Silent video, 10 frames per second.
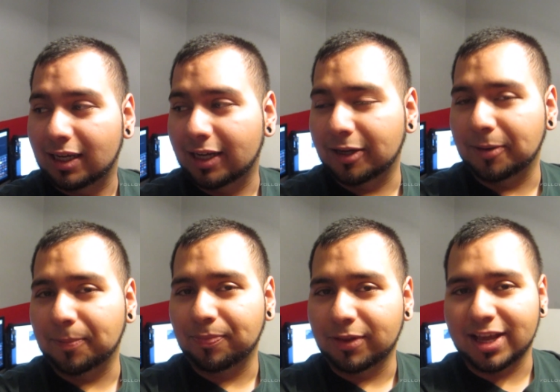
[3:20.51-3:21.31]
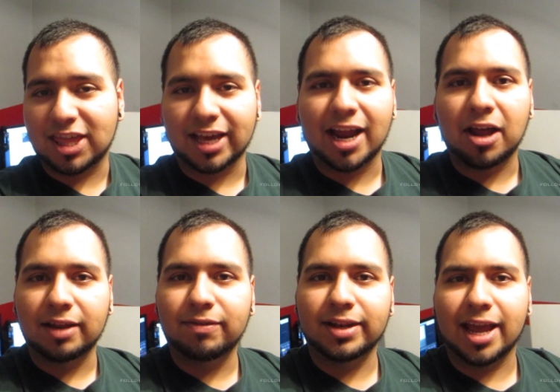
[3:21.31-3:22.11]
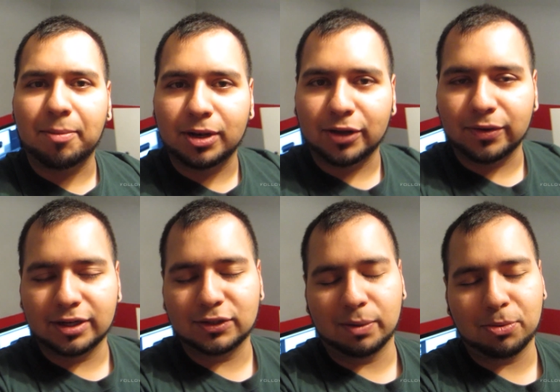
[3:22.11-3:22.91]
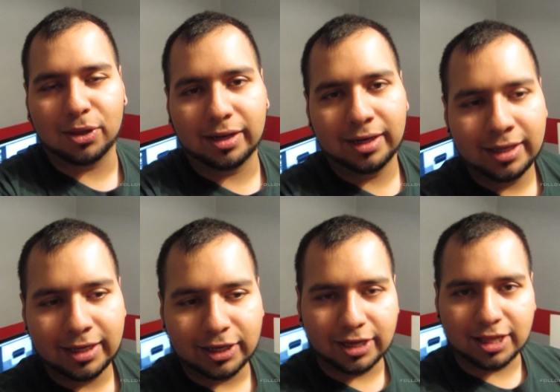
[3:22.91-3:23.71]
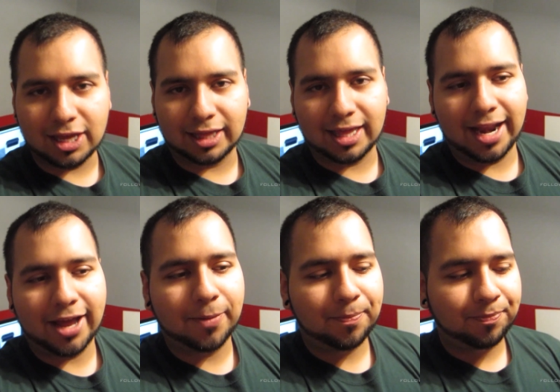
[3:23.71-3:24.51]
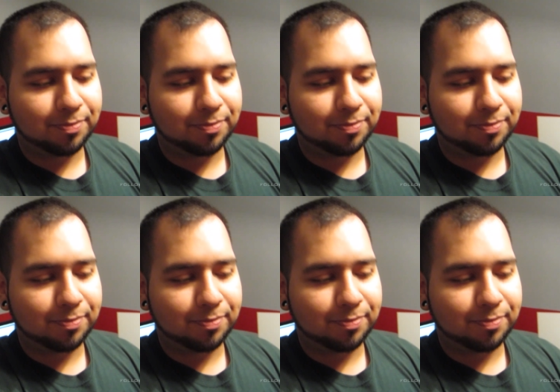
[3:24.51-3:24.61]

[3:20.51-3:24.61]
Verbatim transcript: um, you can check it out. I'll leave it down below in the description. You can check that out.